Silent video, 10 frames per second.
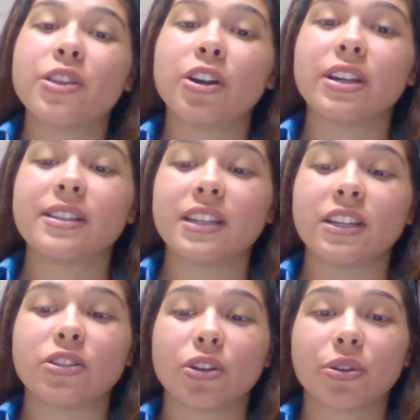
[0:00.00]
There is
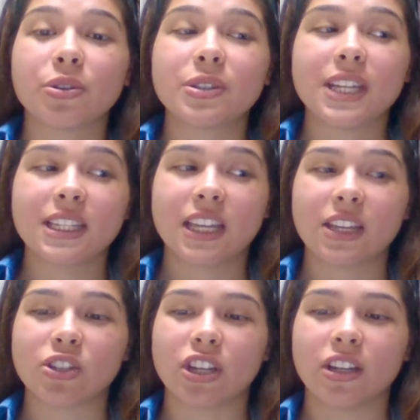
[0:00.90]
internal
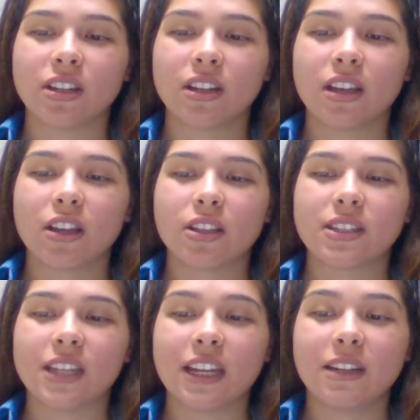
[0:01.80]
citation,
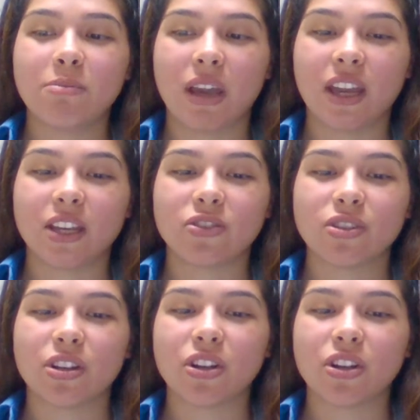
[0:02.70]
cited page,